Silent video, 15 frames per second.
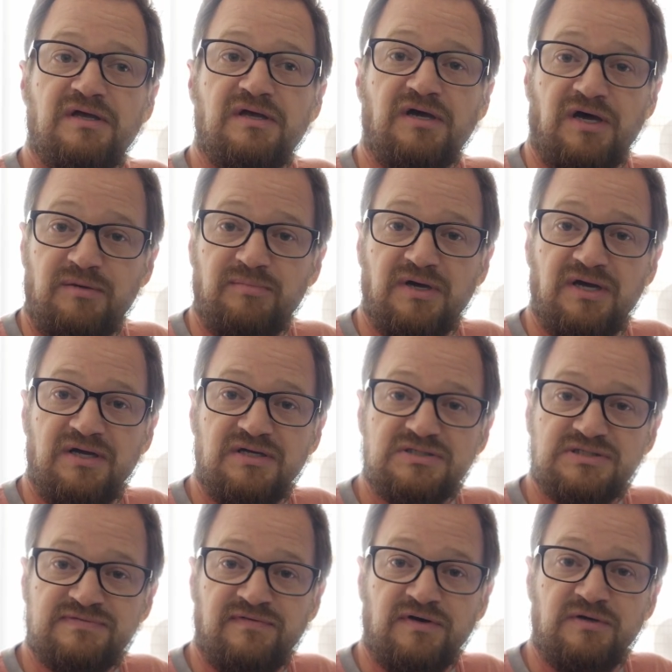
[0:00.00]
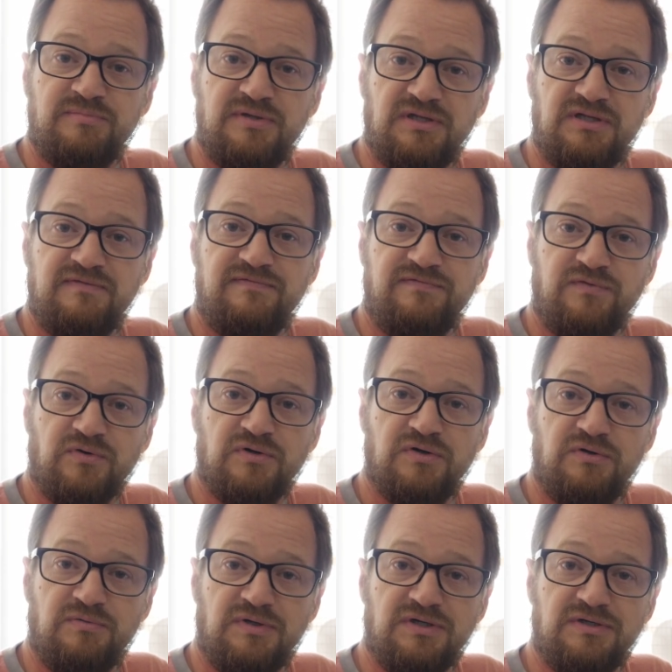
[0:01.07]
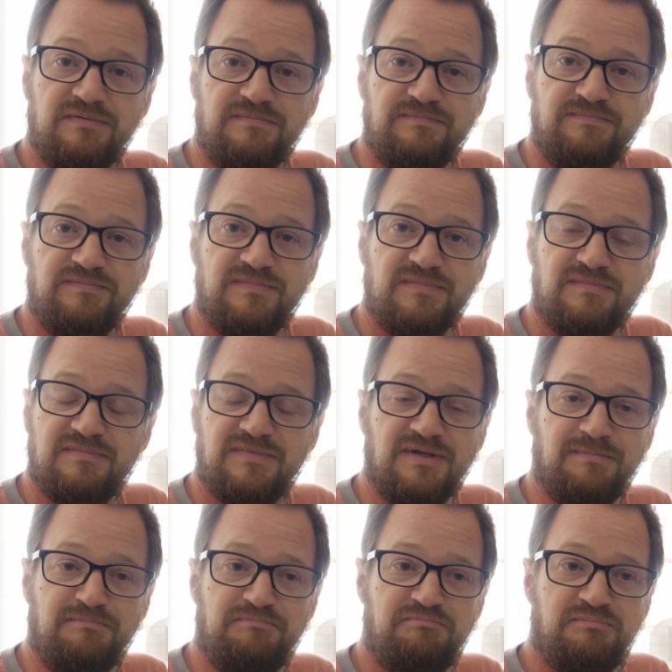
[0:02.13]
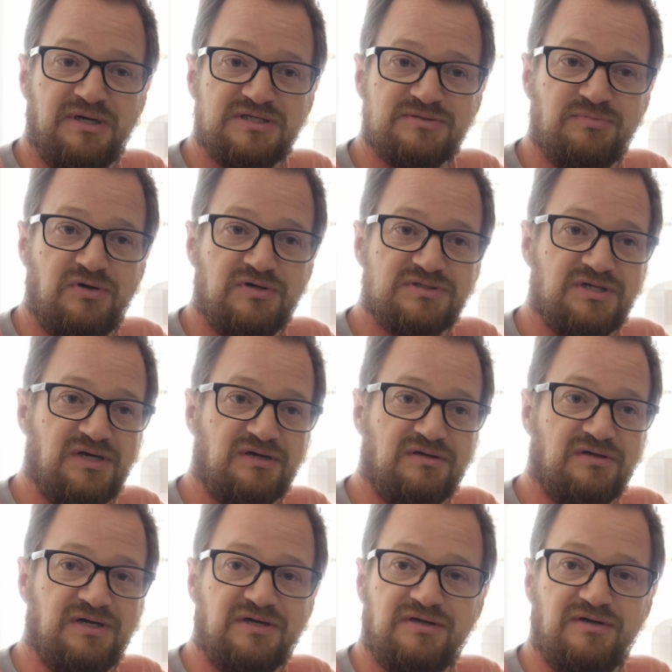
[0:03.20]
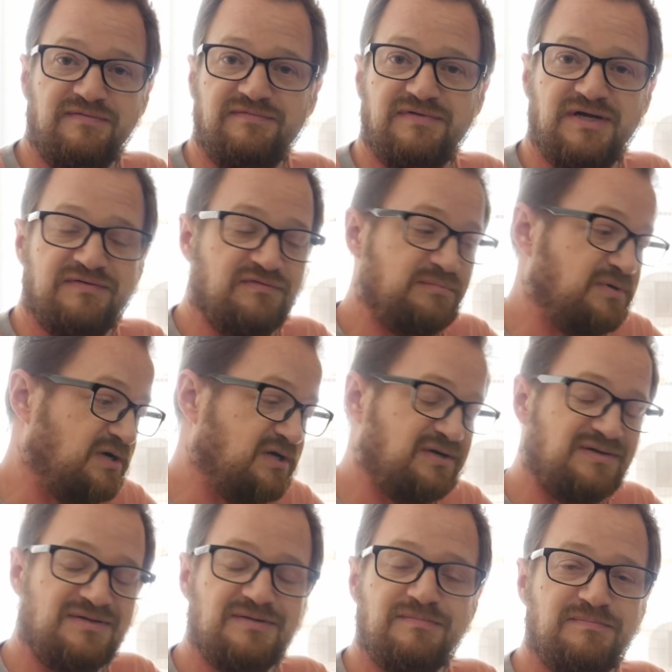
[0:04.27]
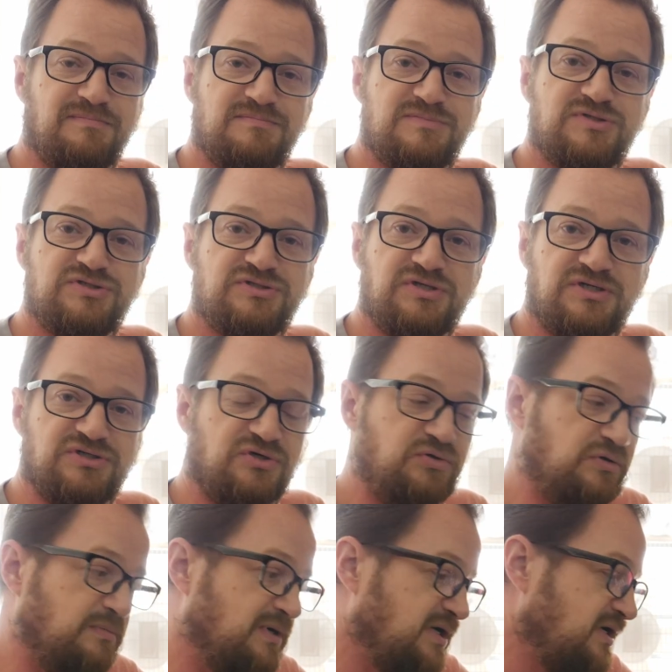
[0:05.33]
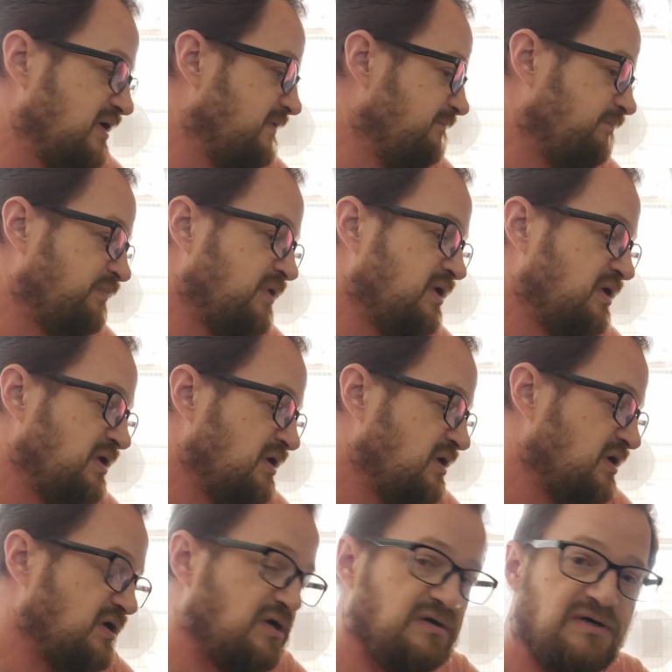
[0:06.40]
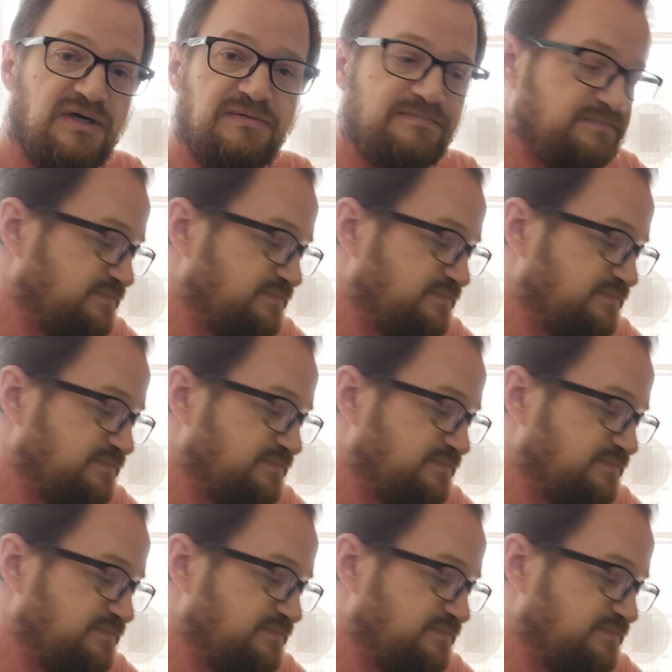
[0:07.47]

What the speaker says: on my Svartpilen 401, the best motorcycle I could have ever bought. Such a cool bike. All right.